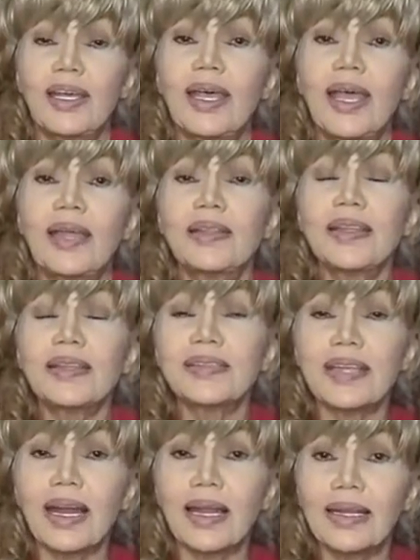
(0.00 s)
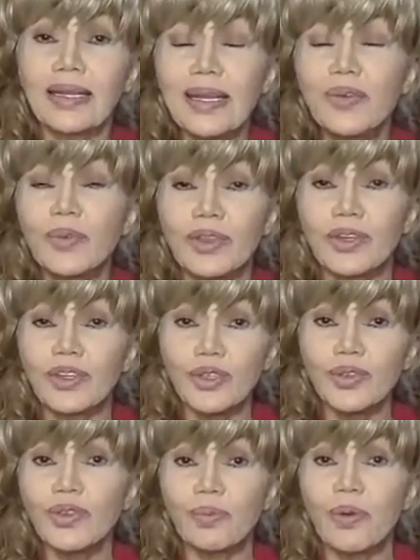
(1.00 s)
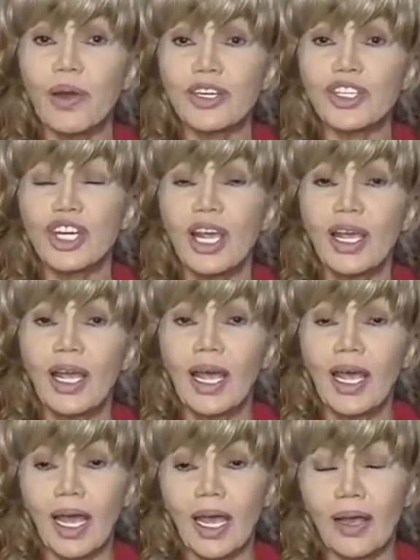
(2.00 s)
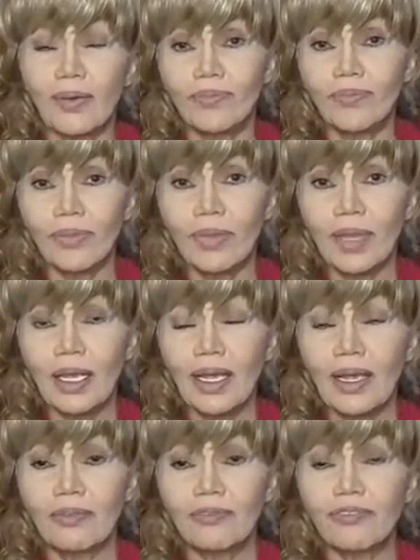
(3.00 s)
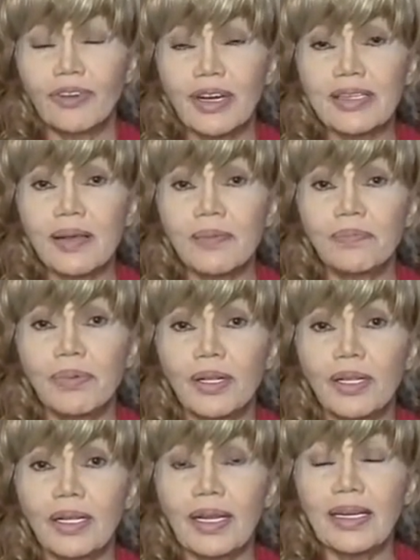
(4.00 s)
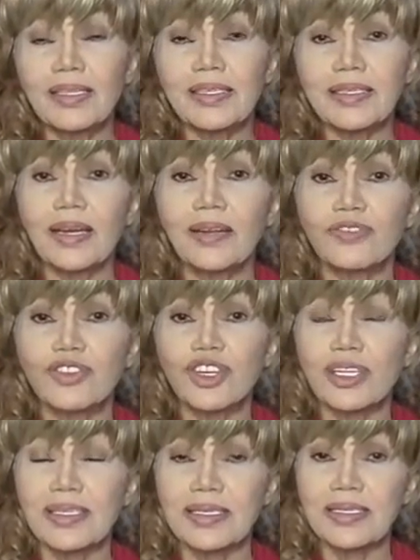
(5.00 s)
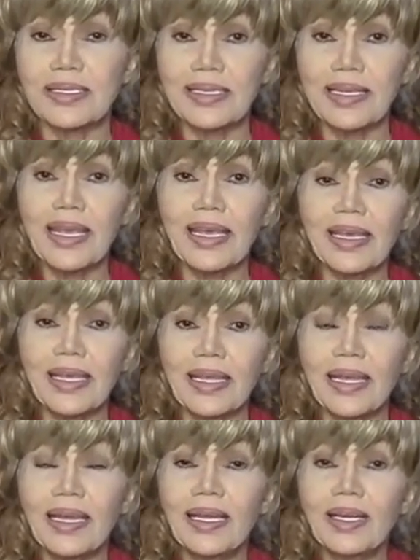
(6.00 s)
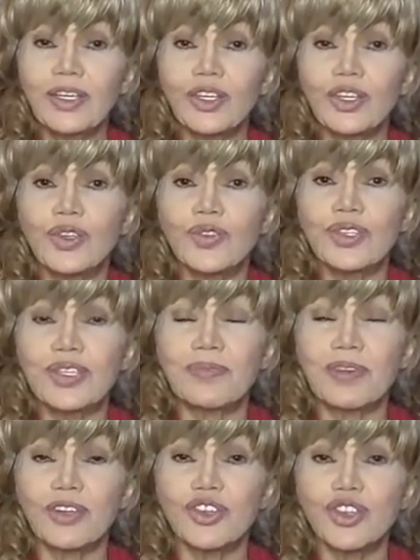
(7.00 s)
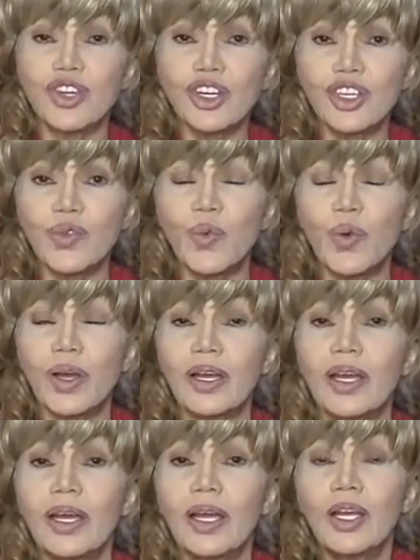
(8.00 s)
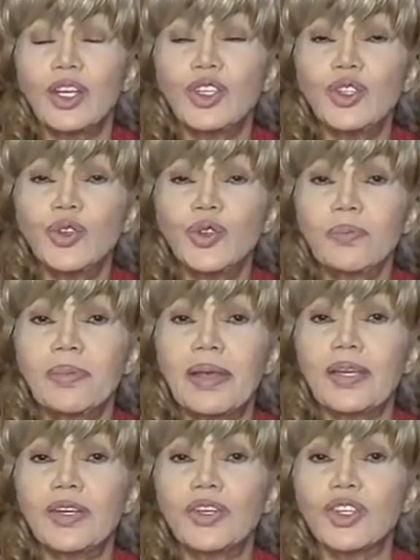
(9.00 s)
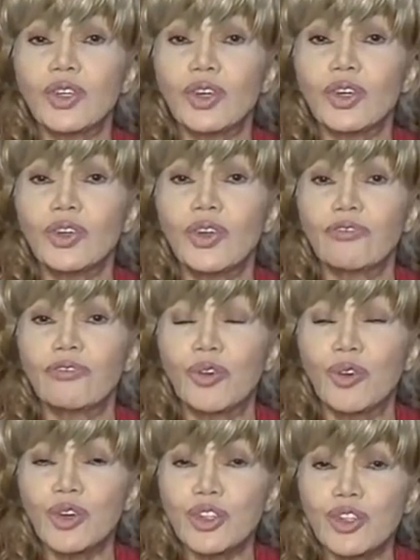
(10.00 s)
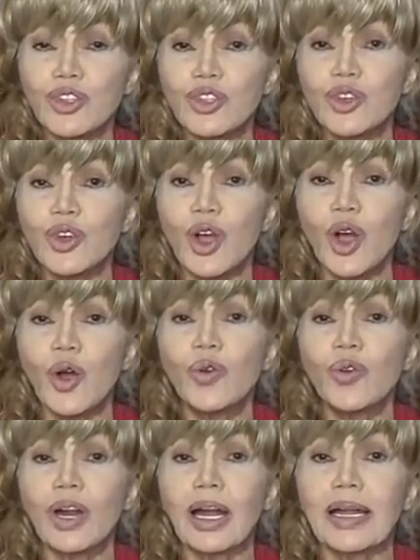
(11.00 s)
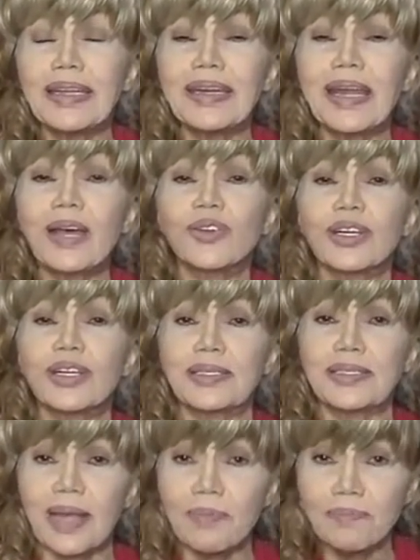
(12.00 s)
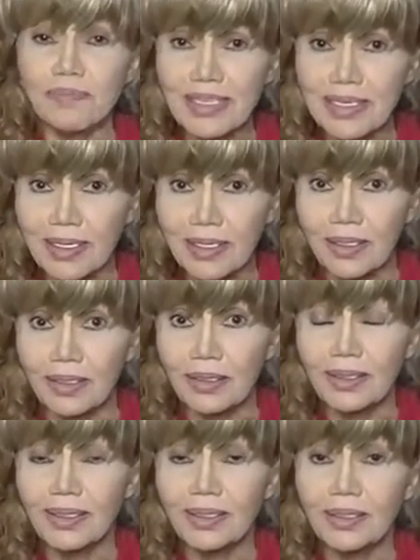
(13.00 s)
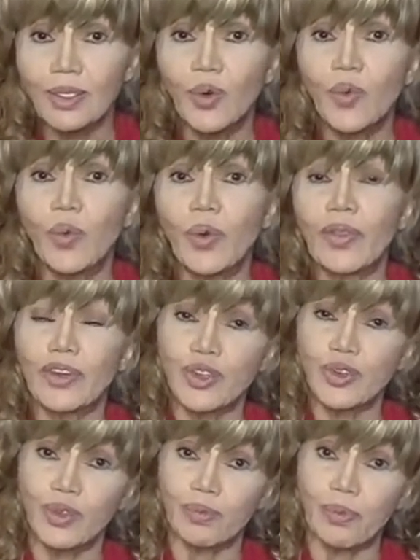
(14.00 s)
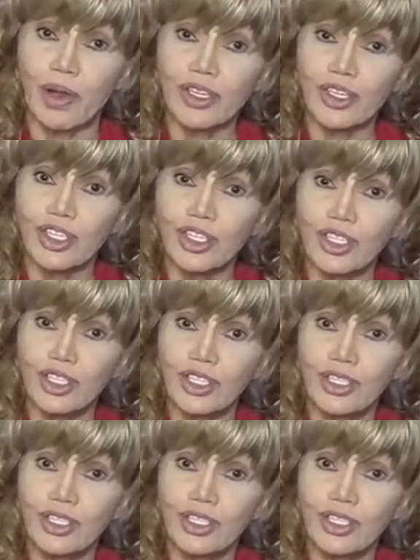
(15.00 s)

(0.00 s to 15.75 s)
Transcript: and this cleaning with a toothbrush um, for example instead of just digging to do some construction work, you'll be forced to go clean out a dumpster with a toothbrush. Yep.